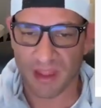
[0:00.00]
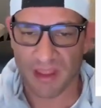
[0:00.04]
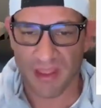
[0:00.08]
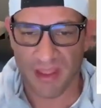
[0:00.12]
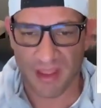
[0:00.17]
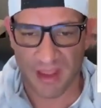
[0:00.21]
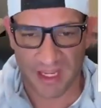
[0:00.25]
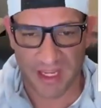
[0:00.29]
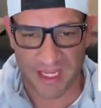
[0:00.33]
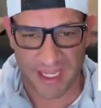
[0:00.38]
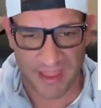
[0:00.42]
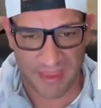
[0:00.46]

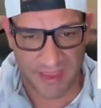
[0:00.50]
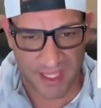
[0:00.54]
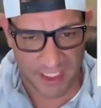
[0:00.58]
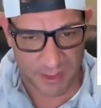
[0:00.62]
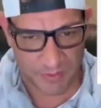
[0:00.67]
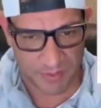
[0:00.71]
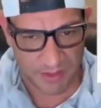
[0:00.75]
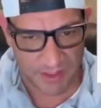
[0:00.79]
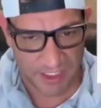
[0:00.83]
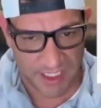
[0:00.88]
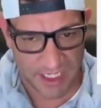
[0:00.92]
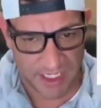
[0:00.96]
Again, that's
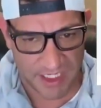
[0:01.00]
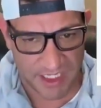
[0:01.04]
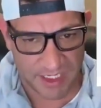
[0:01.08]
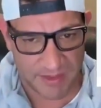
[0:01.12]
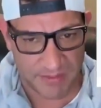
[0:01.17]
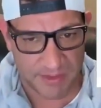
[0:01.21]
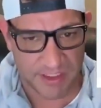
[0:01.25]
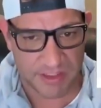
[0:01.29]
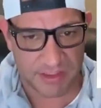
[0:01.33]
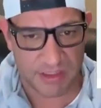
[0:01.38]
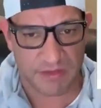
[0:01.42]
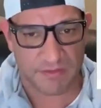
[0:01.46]
what the
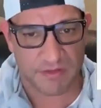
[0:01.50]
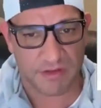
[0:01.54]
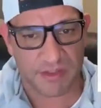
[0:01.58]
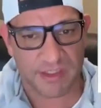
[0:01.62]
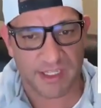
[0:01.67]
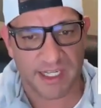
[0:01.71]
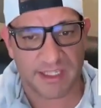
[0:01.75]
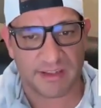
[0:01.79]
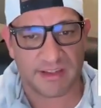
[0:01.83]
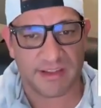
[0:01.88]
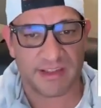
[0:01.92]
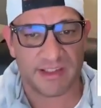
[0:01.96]
incoming servers
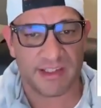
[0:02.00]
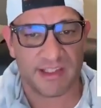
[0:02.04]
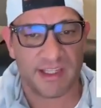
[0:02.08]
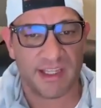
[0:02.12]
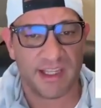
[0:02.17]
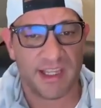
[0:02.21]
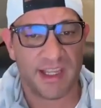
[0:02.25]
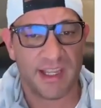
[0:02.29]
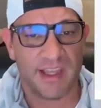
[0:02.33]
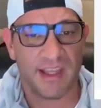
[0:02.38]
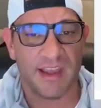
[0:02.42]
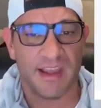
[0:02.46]
like to
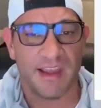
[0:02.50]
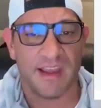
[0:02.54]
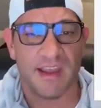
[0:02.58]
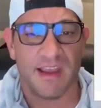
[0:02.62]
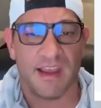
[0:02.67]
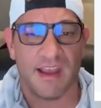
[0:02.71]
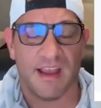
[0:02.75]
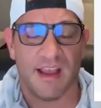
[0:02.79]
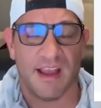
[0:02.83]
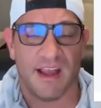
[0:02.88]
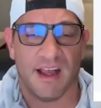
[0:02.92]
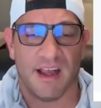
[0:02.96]
see.
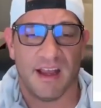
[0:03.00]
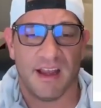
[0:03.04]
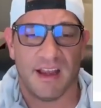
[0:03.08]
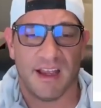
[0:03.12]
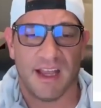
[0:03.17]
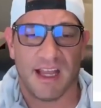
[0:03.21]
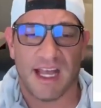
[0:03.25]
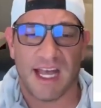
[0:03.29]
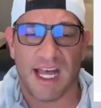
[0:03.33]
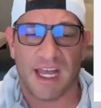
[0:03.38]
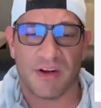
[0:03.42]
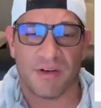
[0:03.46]
I
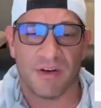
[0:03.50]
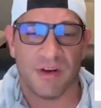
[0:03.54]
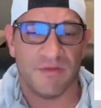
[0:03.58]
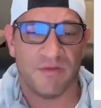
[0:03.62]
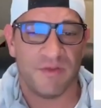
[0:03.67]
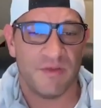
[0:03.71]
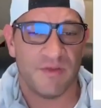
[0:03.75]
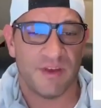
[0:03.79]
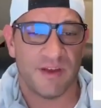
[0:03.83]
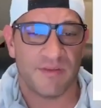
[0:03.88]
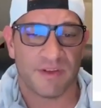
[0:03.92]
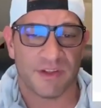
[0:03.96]
don't know if
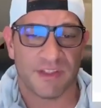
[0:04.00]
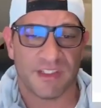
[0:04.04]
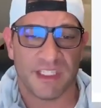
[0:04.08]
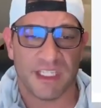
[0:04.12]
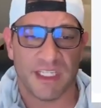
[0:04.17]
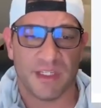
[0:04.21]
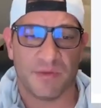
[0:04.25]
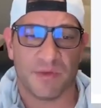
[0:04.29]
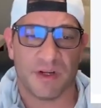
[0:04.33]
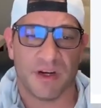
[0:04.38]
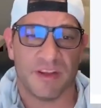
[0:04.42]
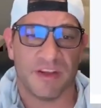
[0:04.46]
you've ever
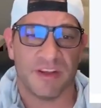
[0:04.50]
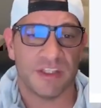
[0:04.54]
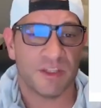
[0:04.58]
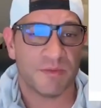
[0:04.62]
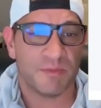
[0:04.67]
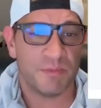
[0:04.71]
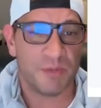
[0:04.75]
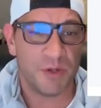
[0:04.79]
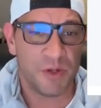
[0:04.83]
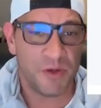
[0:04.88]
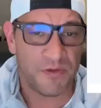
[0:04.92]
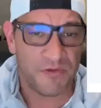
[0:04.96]
seen one of the
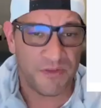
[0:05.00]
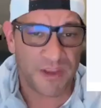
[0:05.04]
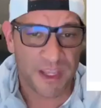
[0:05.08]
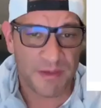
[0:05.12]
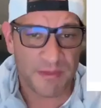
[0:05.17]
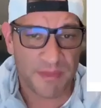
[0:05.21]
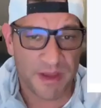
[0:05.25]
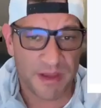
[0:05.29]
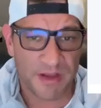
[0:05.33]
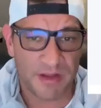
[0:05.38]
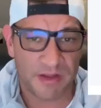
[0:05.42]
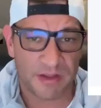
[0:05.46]
spoof
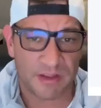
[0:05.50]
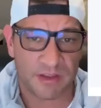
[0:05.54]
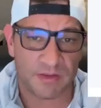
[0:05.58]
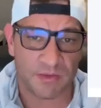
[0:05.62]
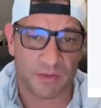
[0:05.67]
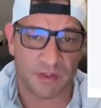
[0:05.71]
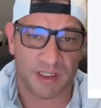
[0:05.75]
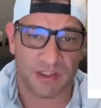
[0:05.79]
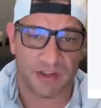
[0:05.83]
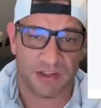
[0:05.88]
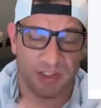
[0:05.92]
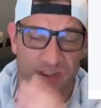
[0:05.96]
emails
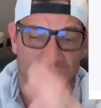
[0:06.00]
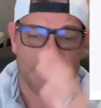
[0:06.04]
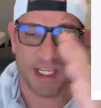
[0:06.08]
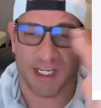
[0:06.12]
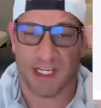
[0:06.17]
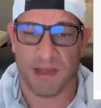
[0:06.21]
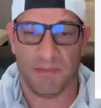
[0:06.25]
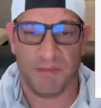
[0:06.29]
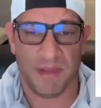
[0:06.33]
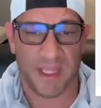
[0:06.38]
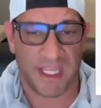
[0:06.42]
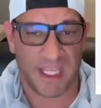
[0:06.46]
where it's just like
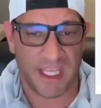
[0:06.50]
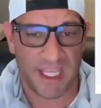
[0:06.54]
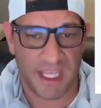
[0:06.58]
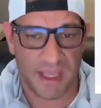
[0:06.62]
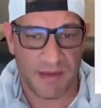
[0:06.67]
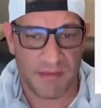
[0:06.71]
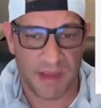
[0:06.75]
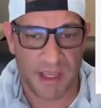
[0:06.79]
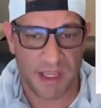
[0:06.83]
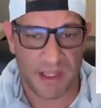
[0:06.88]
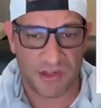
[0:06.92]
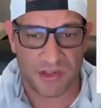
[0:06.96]
a big
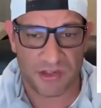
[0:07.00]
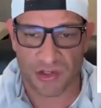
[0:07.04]
image.